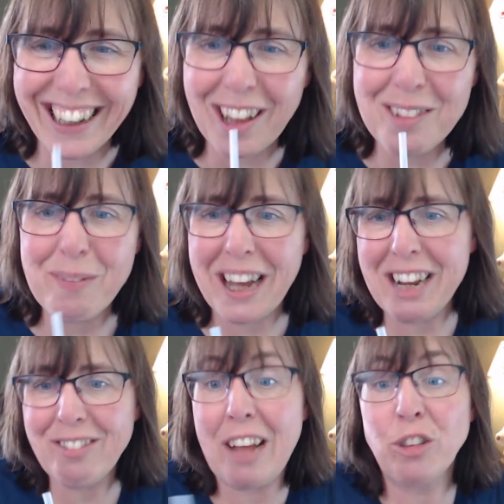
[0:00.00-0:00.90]
I'd
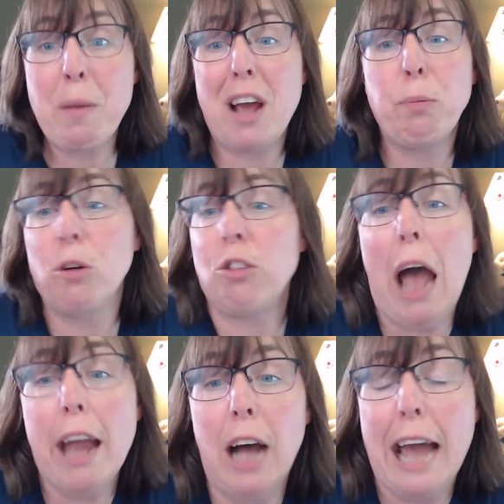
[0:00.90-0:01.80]
have to ask a math person.
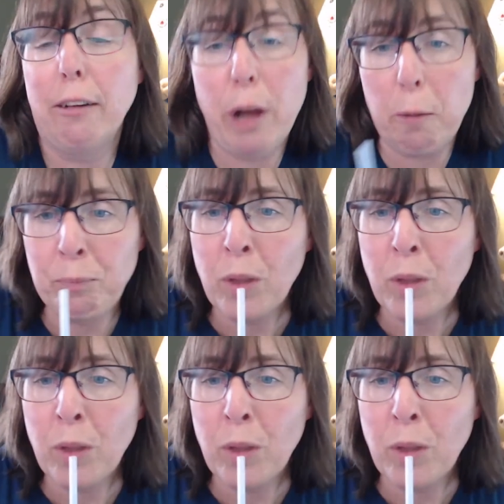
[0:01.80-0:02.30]
I don't know.